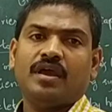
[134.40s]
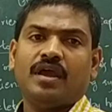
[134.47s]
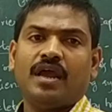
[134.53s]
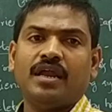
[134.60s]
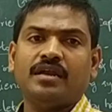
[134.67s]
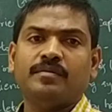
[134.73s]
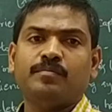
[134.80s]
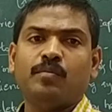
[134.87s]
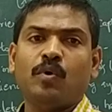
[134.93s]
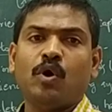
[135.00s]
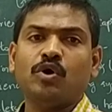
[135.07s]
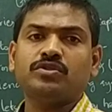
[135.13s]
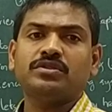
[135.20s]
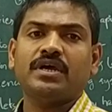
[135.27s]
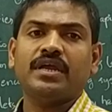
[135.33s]
and
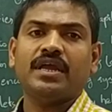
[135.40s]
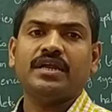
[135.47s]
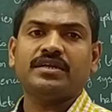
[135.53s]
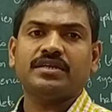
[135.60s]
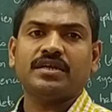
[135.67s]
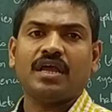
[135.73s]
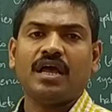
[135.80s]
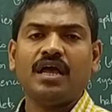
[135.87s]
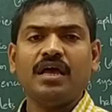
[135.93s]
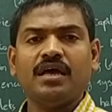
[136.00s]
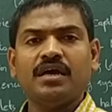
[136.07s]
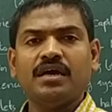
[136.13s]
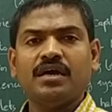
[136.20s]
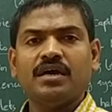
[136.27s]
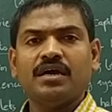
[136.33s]
both the
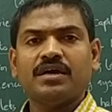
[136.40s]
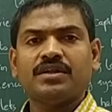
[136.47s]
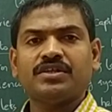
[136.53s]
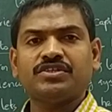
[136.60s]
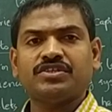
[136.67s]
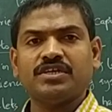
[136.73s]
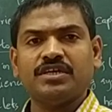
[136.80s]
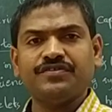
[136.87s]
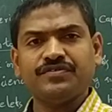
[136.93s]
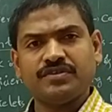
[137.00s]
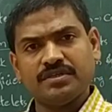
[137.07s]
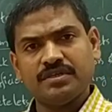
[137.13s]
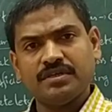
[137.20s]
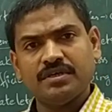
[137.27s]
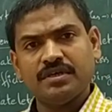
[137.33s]
atria receives
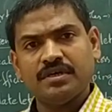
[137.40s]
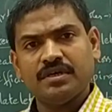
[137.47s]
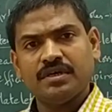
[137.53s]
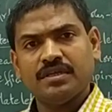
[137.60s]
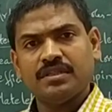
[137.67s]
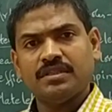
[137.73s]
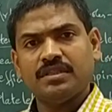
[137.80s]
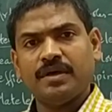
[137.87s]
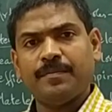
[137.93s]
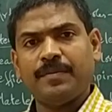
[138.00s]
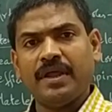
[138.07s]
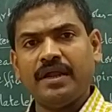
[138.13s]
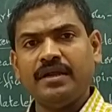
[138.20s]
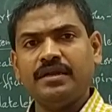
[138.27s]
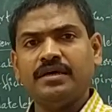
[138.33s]
the
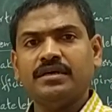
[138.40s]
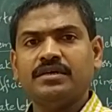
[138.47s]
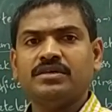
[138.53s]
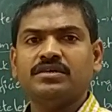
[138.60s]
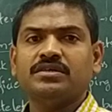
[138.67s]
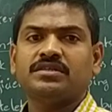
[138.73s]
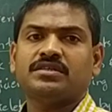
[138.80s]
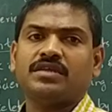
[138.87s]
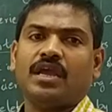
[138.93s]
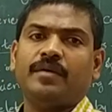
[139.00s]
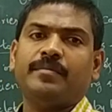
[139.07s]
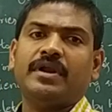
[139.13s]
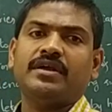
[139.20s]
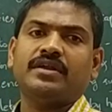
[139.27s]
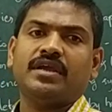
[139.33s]
blood
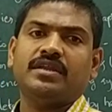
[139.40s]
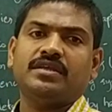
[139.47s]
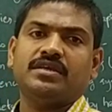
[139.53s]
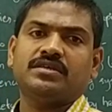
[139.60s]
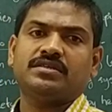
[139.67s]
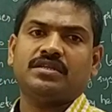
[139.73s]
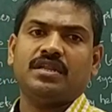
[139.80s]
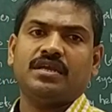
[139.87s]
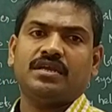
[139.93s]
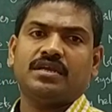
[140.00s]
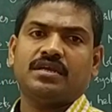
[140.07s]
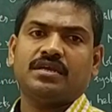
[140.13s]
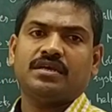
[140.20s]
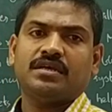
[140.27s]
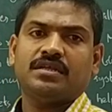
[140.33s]

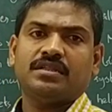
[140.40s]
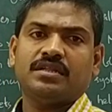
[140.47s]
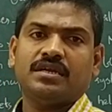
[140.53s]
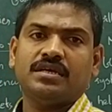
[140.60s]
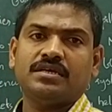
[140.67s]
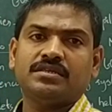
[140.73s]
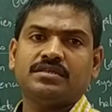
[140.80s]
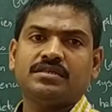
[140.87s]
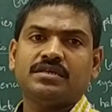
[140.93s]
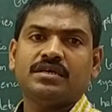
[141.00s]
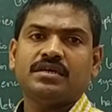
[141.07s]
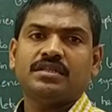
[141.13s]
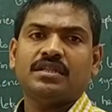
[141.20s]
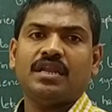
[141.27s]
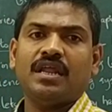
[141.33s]
simultaneously. That
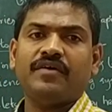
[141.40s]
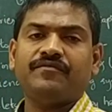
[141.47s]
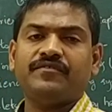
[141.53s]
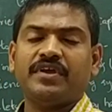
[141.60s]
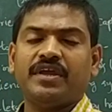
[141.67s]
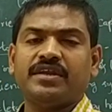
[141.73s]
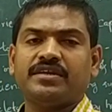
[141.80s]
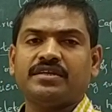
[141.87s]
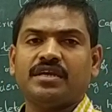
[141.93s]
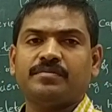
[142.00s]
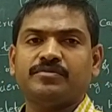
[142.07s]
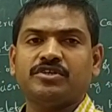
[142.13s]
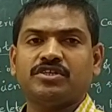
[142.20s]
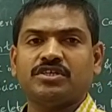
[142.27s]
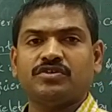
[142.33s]
is, the left
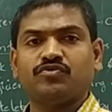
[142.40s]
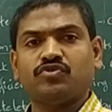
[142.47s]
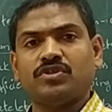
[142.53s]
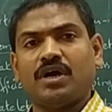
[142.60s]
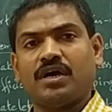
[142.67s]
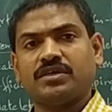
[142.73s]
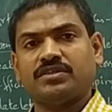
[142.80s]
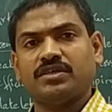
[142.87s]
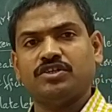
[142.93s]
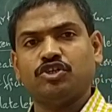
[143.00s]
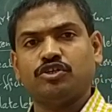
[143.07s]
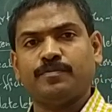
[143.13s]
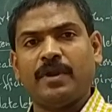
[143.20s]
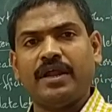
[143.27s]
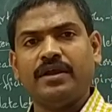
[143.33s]
atrium receives the oxygen
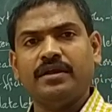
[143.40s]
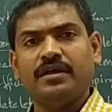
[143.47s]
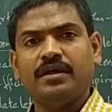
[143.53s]
rich blood